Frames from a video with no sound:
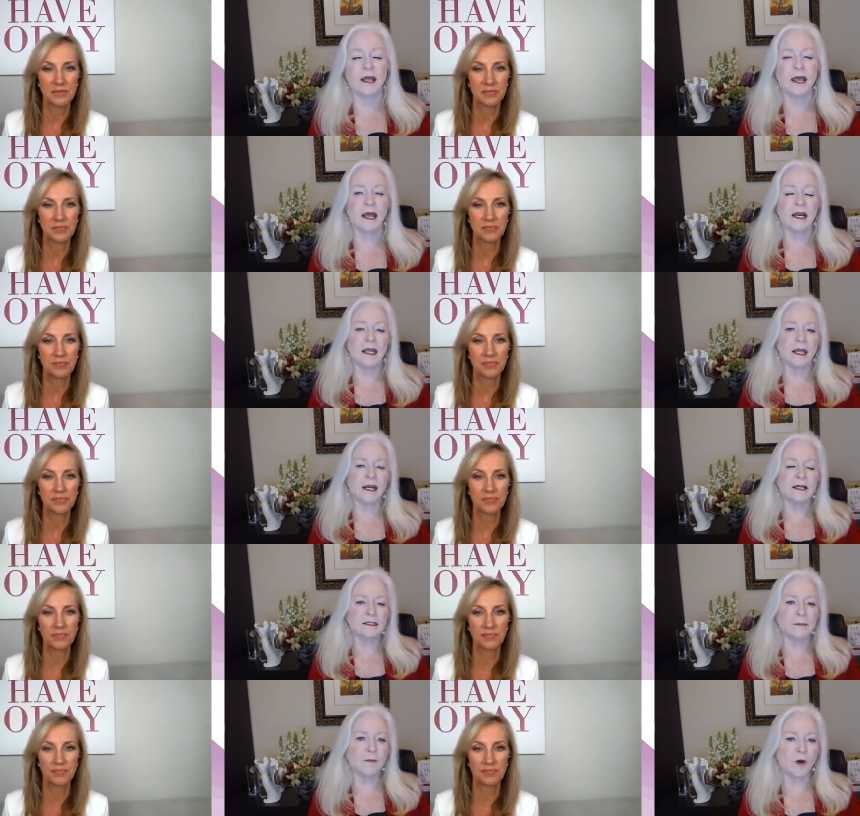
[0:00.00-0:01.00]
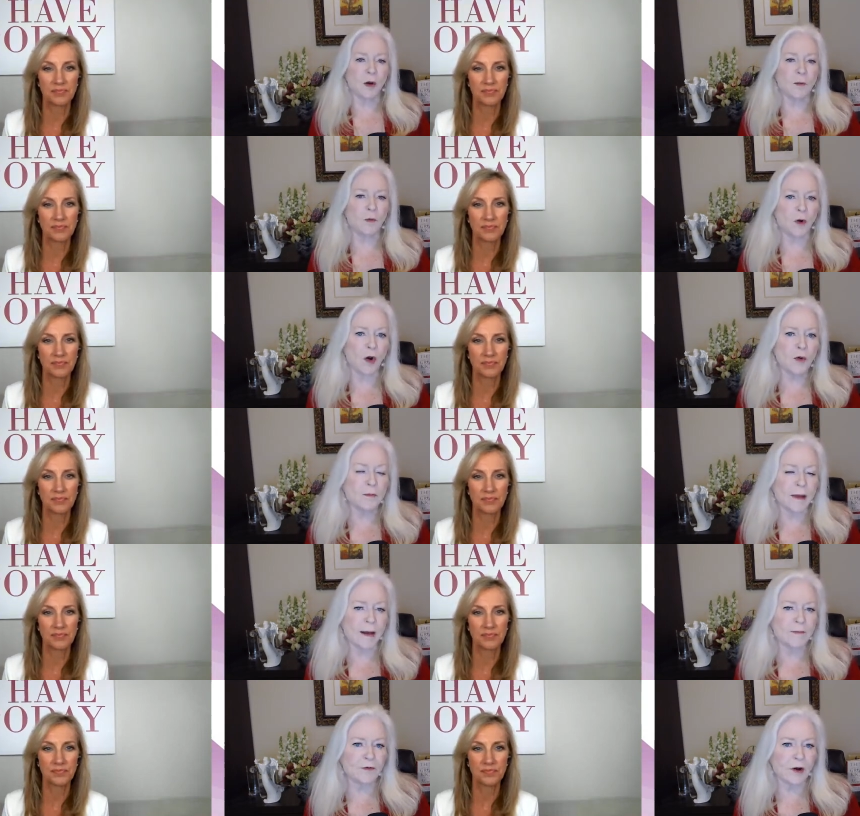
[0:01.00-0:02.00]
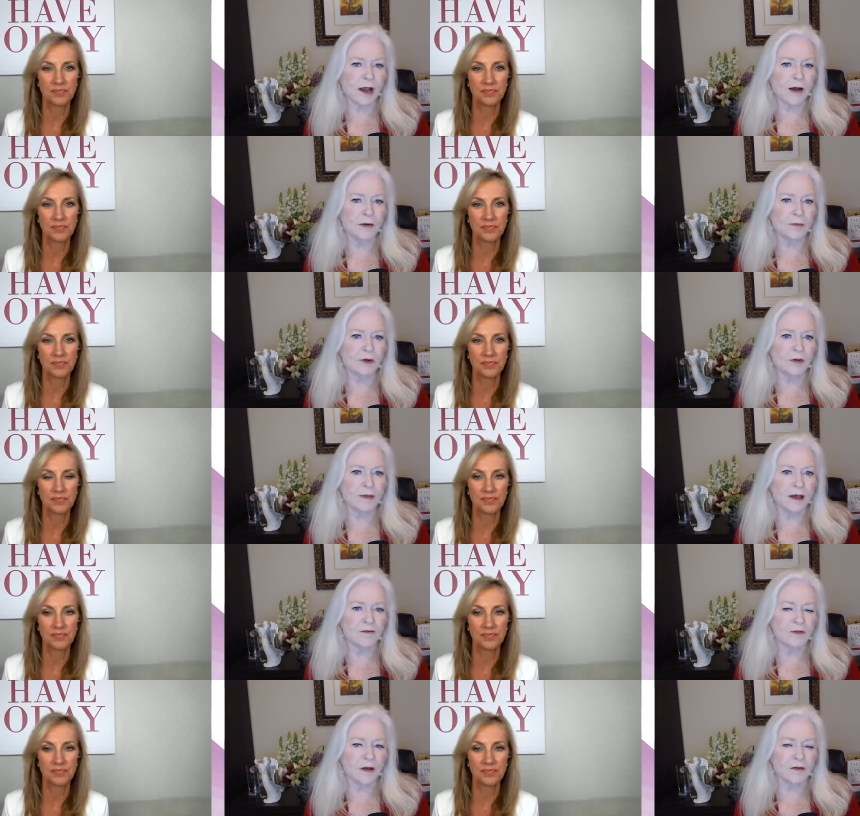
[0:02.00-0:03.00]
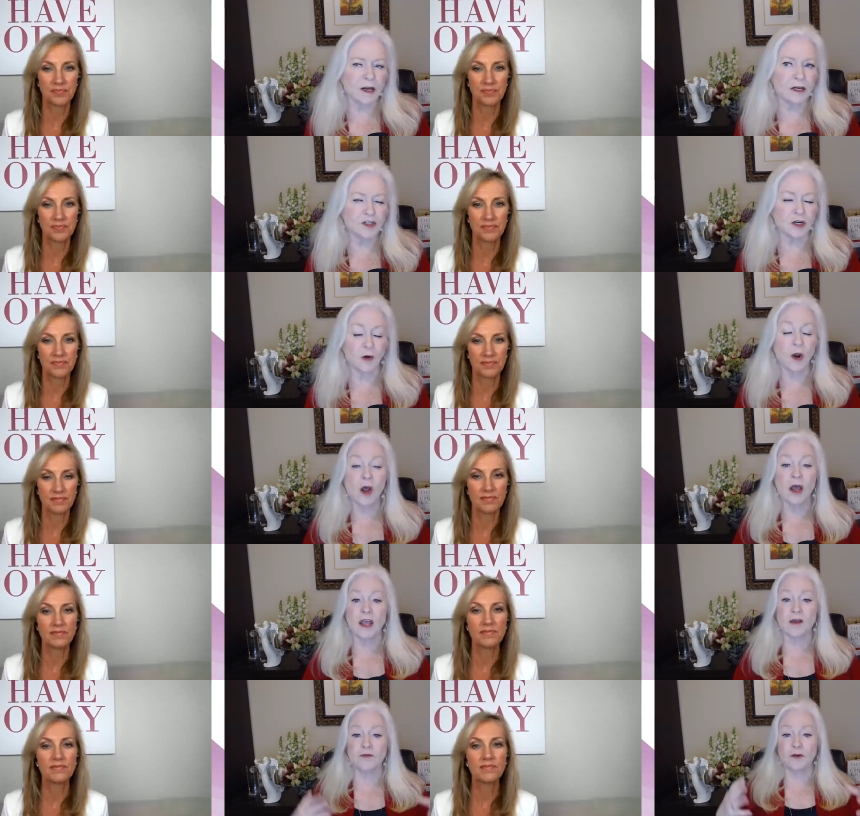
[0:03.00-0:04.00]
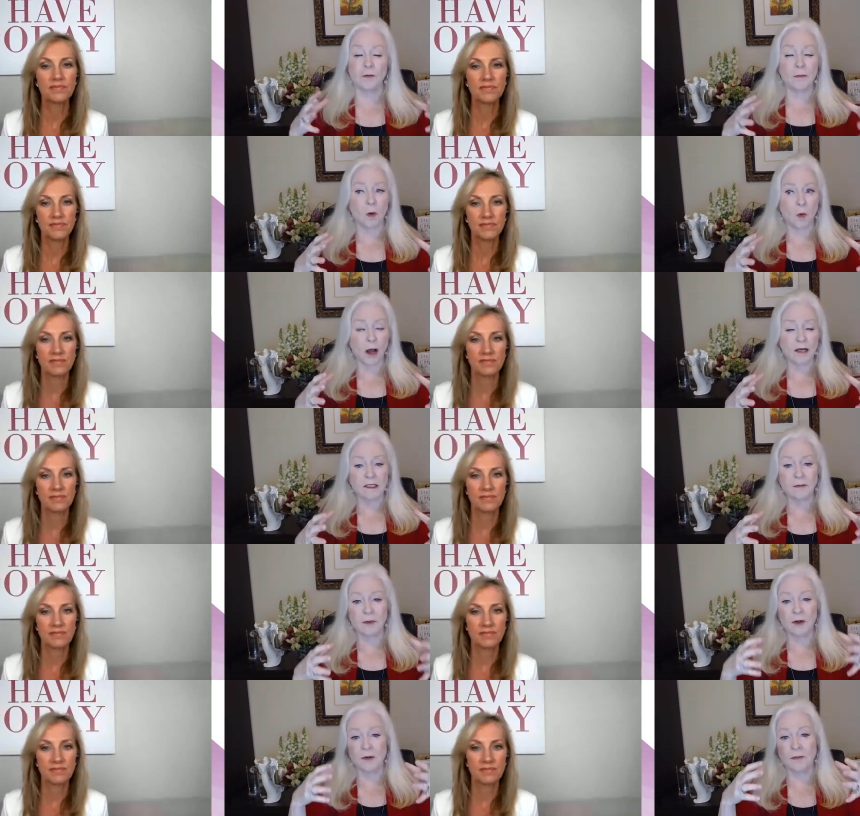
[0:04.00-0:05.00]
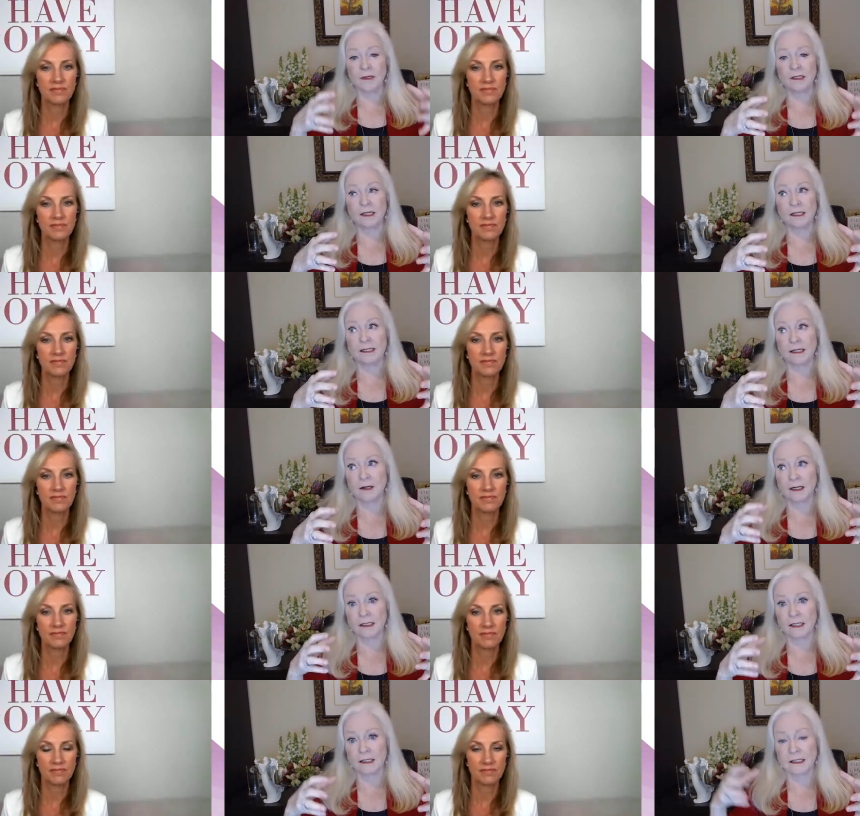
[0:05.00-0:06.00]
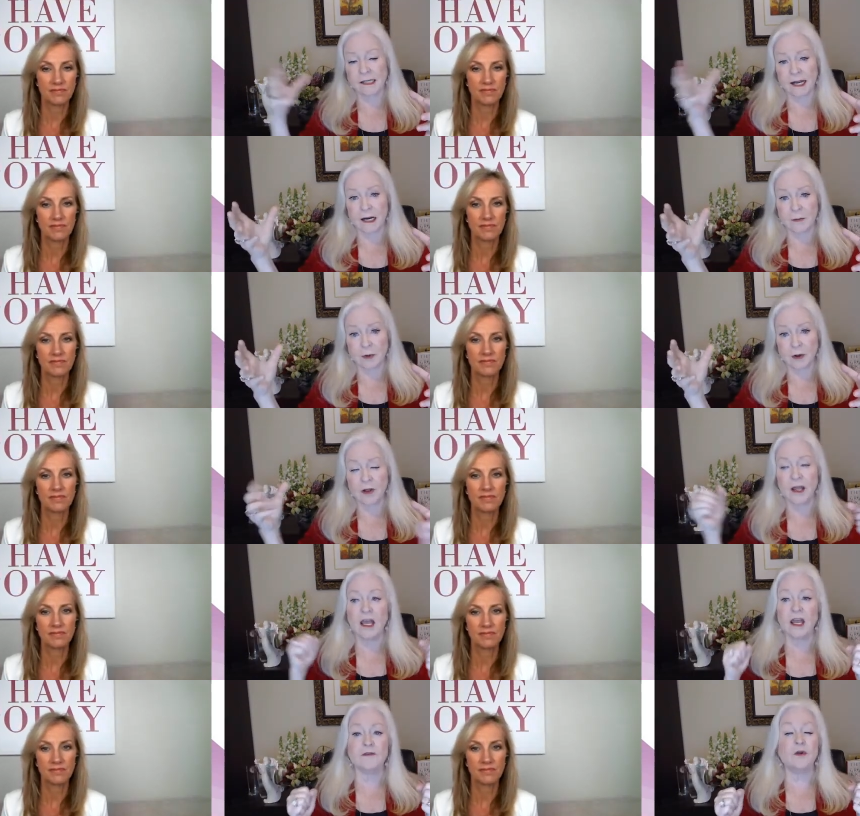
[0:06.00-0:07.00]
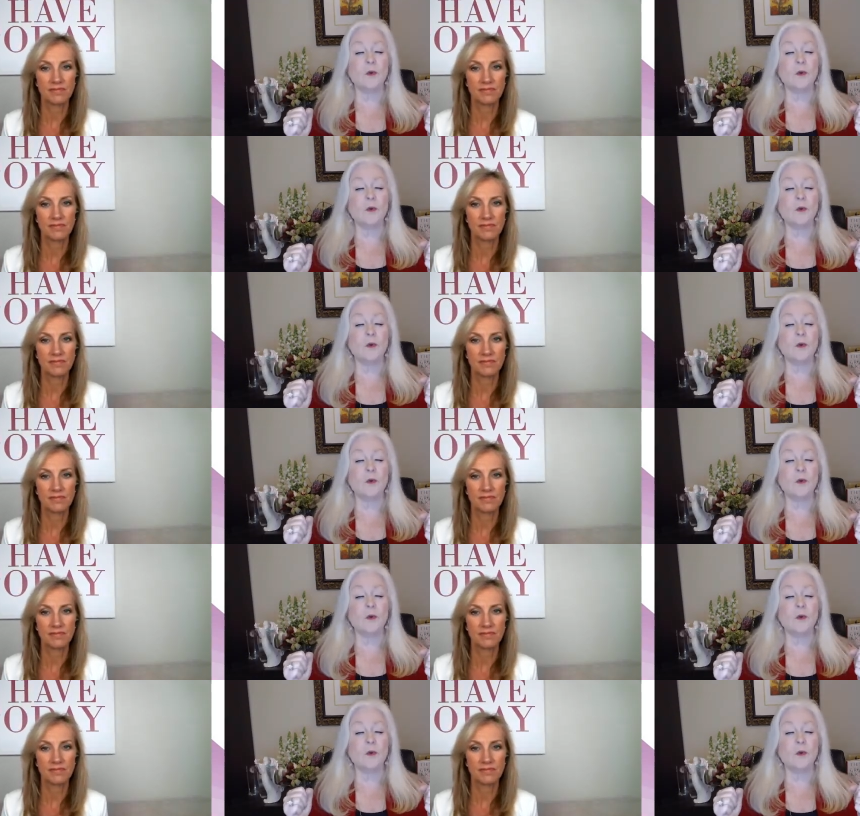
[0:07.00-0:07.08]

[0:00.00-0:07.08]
Speaker 1: And mm-hmm. again, it's a, a roadmap for how to build that foundation. If you want to build a business that is sustainable, if you